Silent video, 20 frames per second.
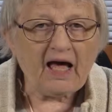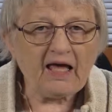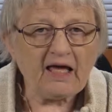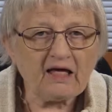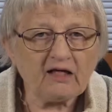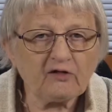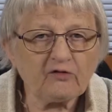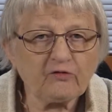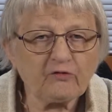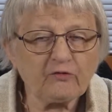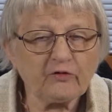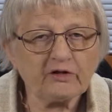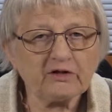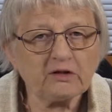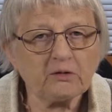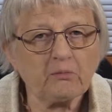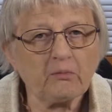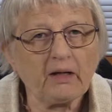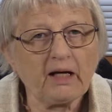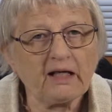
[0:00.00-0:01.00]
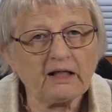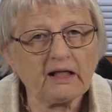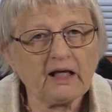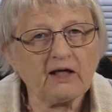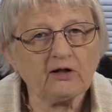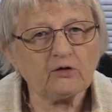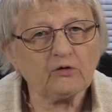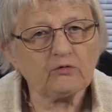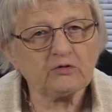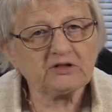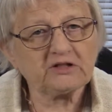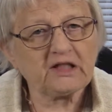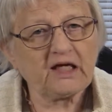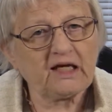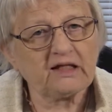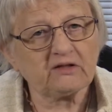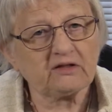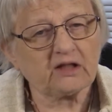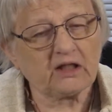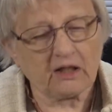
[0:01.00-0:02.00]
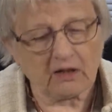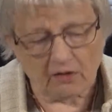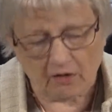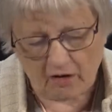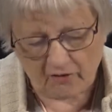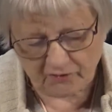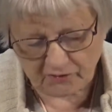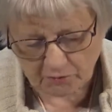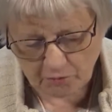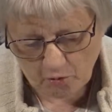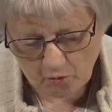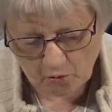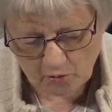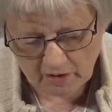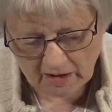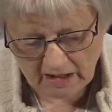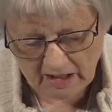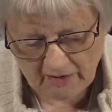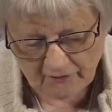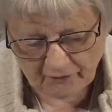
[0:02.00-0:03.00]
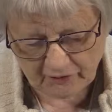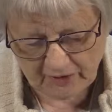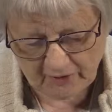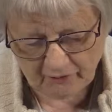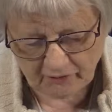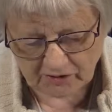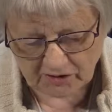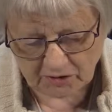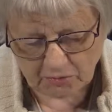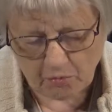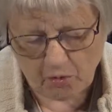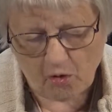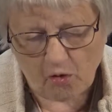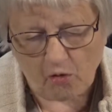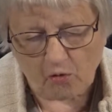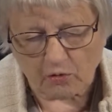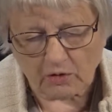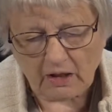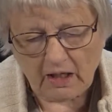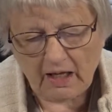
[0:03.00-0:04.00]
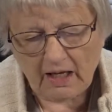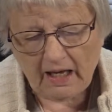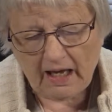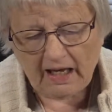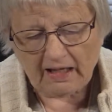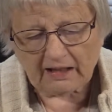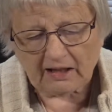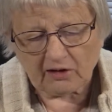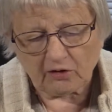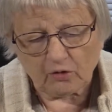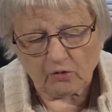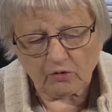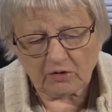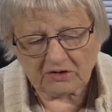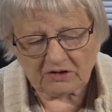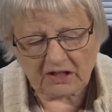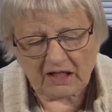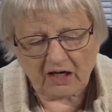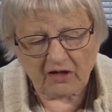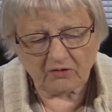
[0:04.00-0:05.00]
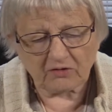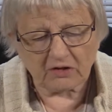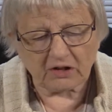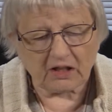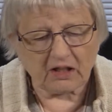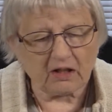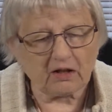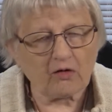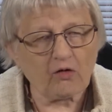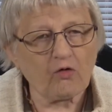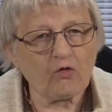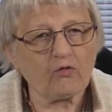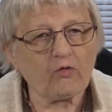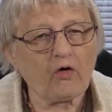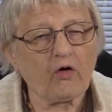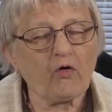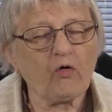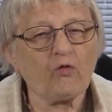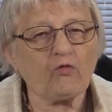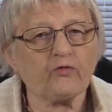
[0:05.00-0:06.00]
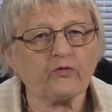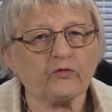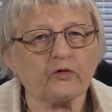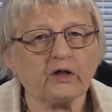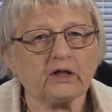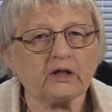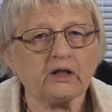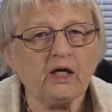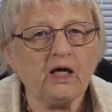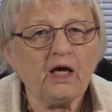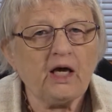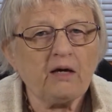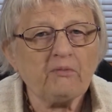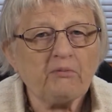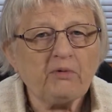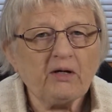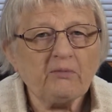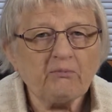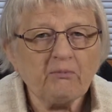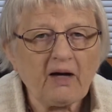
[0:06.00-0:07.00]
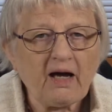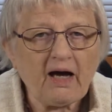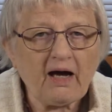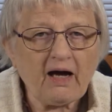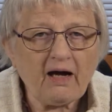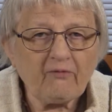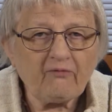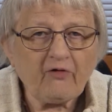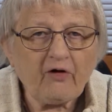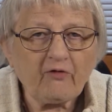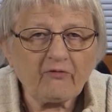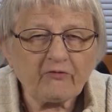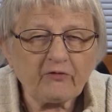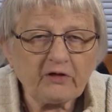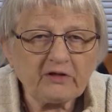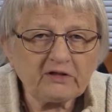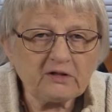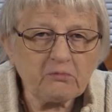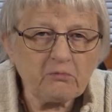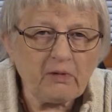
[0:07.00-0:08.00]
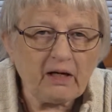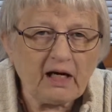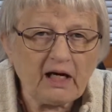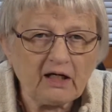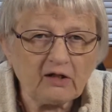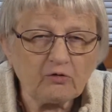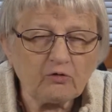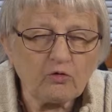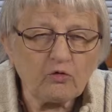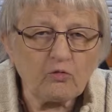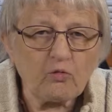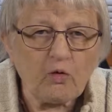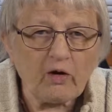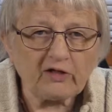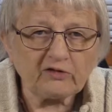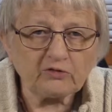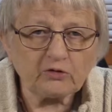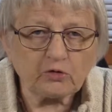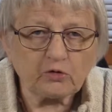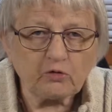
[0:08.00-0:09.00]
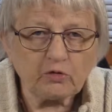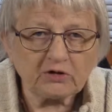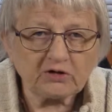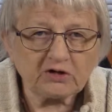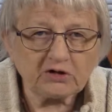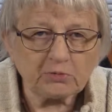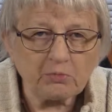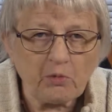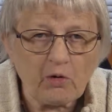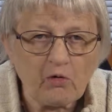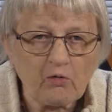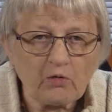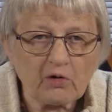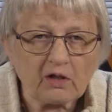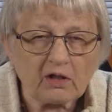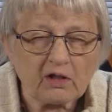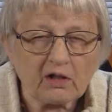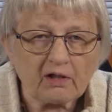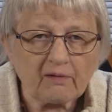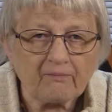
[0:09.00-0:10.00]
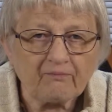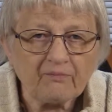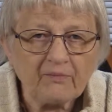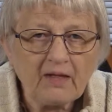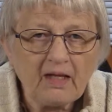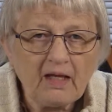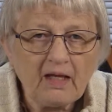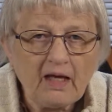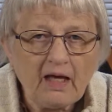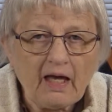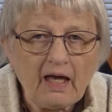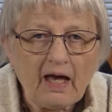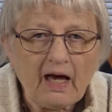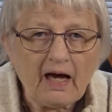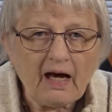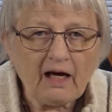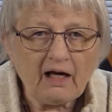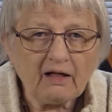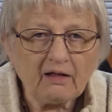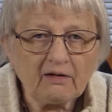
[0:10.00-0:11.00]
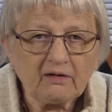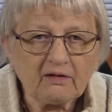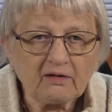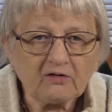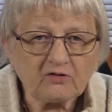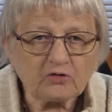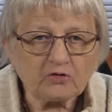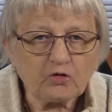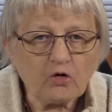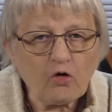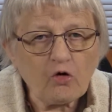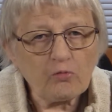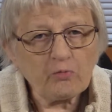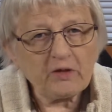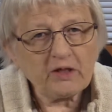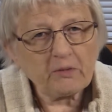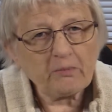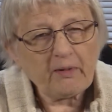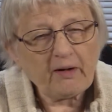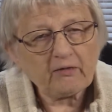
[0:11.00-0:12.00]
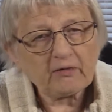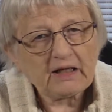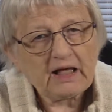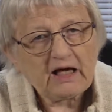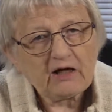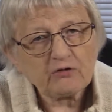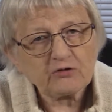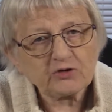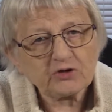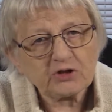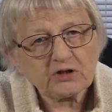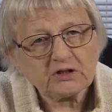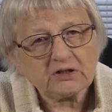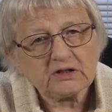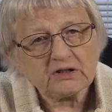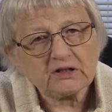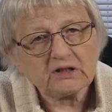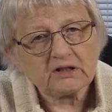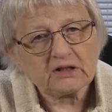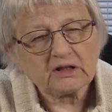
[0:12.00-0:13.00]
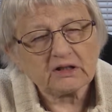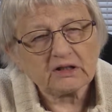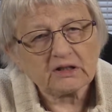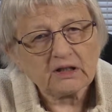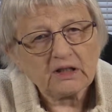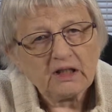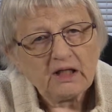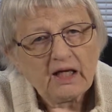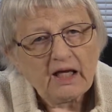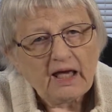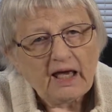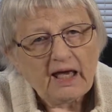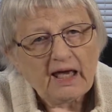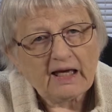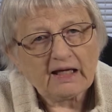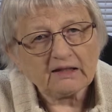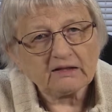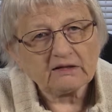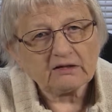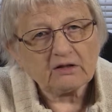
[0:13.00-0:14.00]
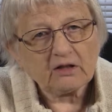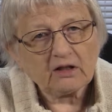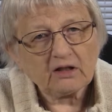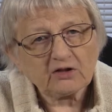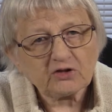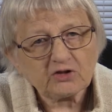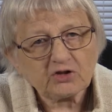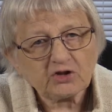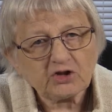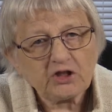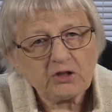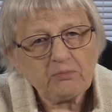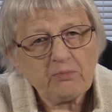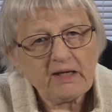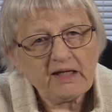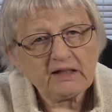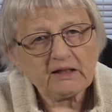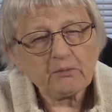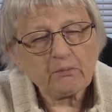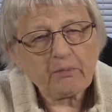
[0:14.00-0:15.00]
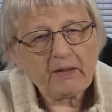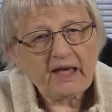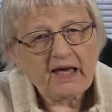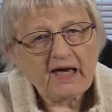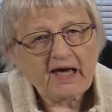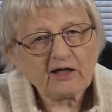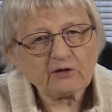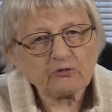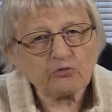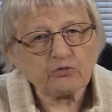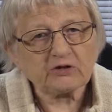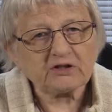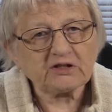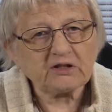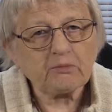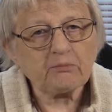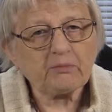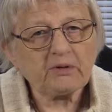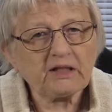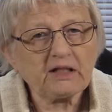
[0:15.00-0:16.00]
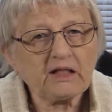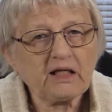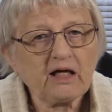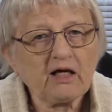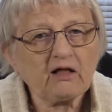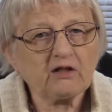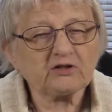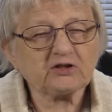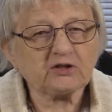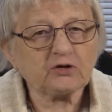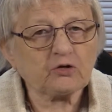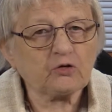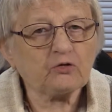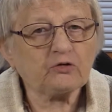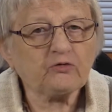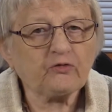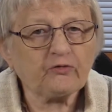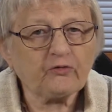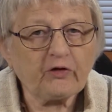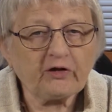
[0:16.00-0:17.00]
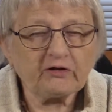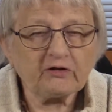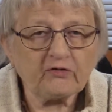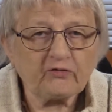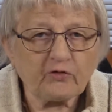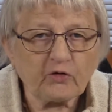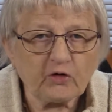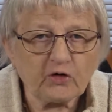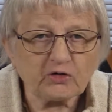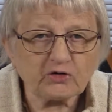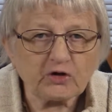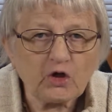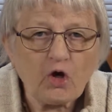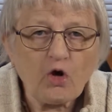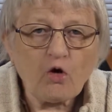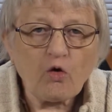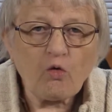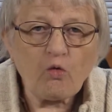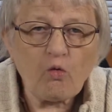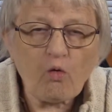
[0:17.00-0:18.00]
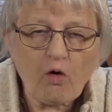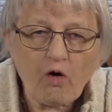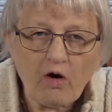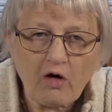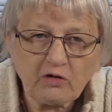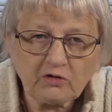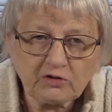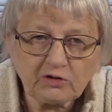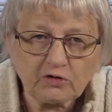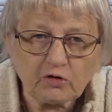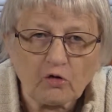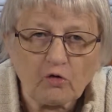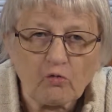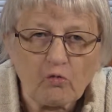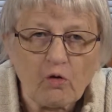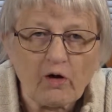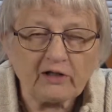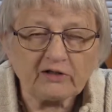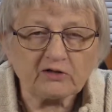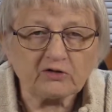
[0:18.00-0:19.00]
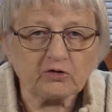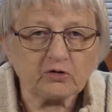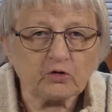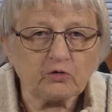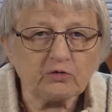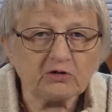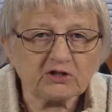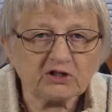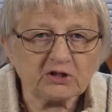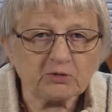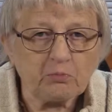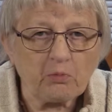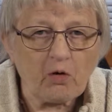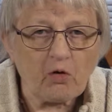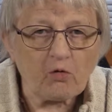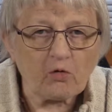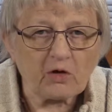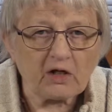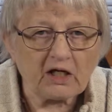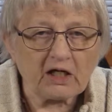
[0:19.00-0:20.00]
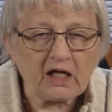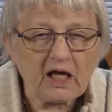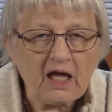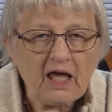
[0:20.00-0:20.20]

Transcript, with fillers: I had a friend of mine, I know it's hard to get off smoking. I've never smoked, and I know it's hard to get over it. But uh, a friend of mine who wanted to quit smoking uh, told me about how she did it. And uh, she made a pact with somebody else, a good friend of hers, who also wanted to quit smoking.